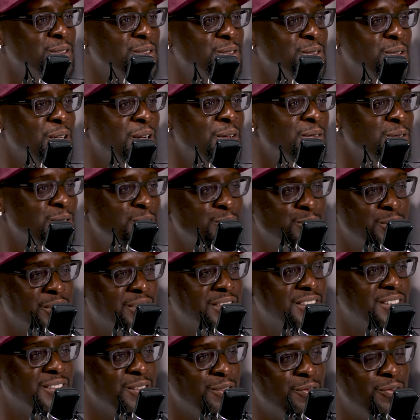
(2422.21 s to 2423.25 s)
Whoever
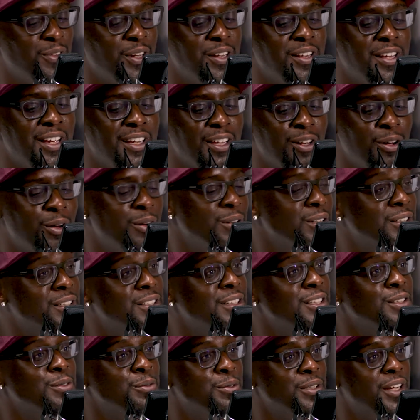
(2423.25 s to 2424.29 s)
you felt like, oh, it
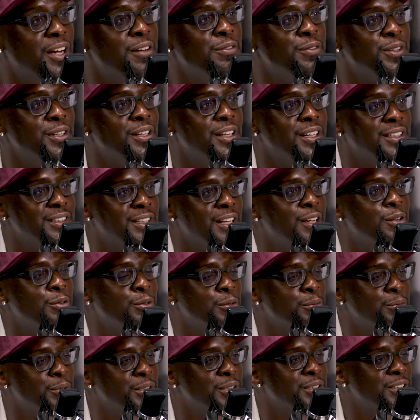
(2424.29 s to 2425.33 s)
clicked with, I feel like that would
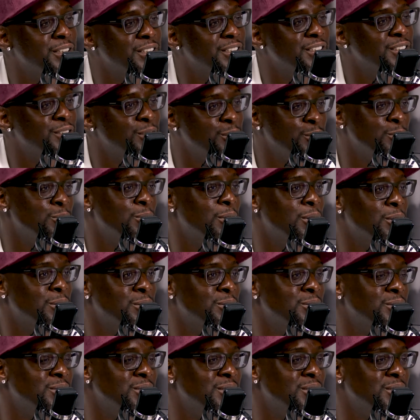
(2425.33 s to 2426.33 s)
have been a good duo.